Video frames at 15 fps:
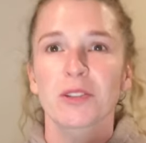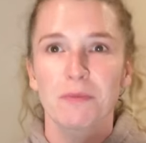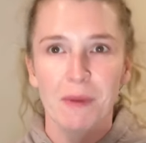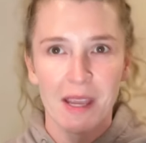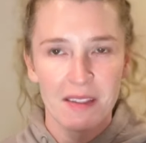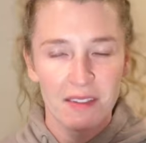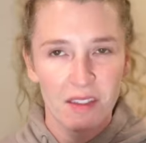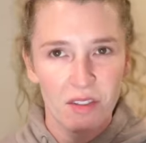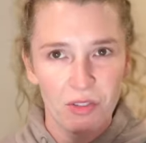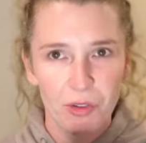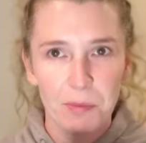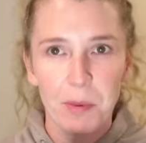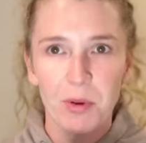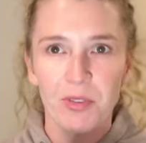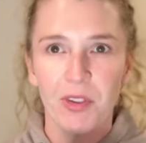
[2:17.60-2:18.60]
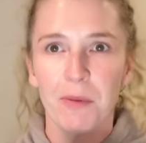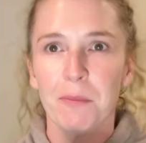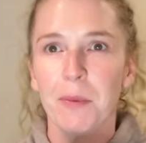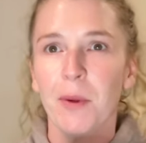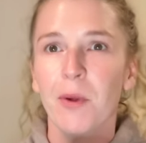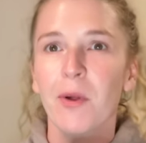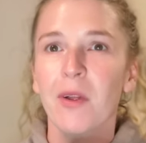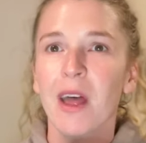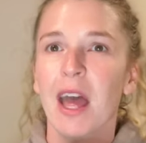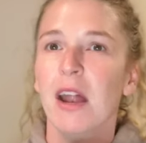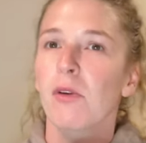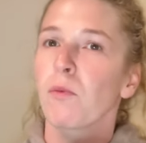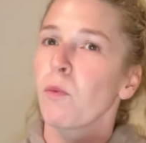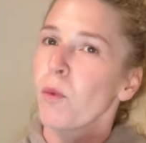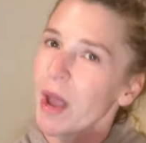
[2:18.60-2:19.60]
makes it super simple
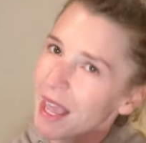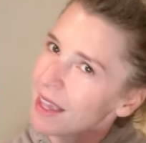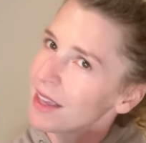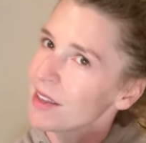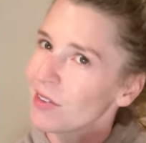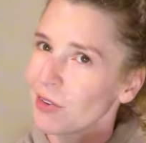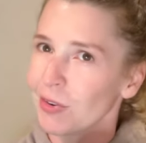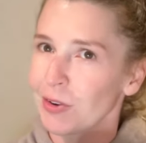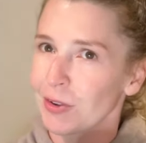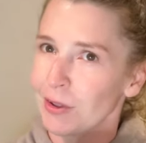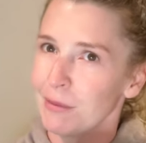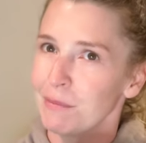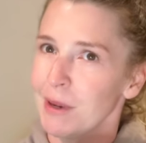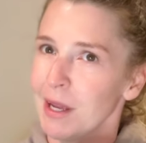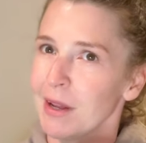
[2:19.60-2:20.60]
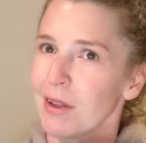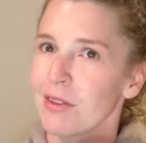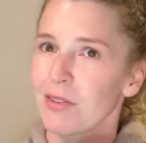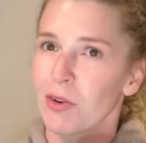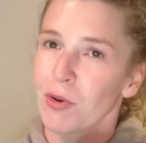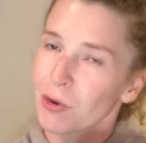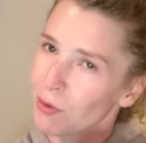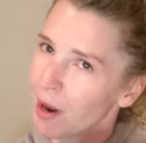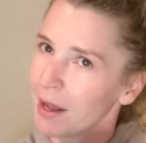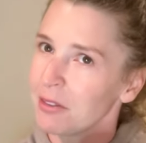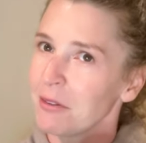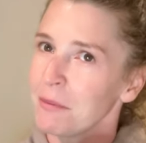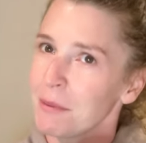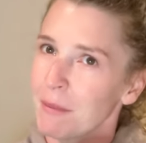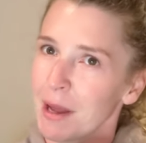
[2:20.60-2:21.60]
and way easier to clip nails or grind
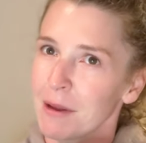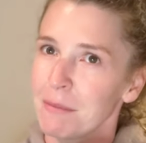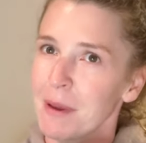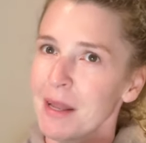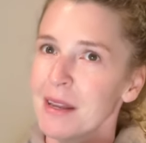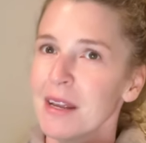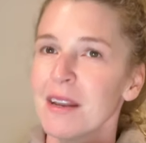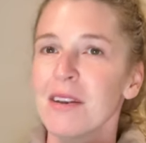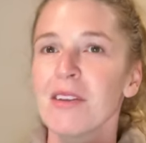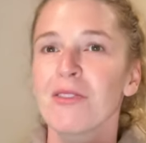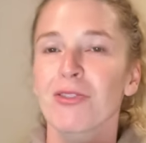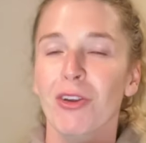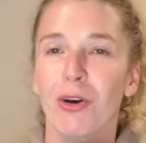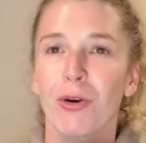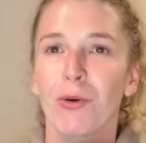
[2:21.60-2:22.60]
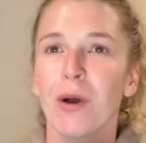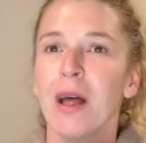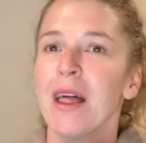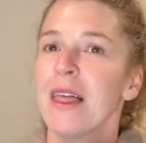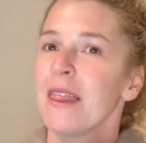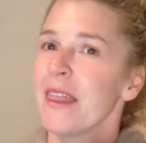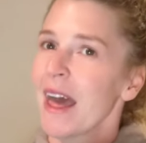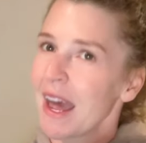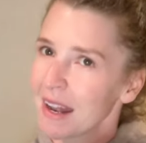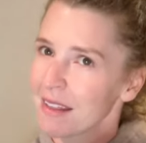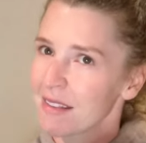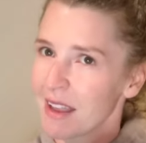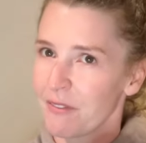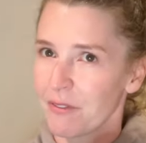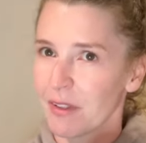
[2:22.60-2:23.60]
them, in my opinion, so that is
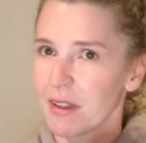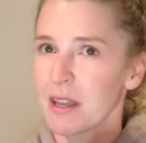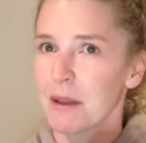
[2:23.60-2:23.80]
definitely a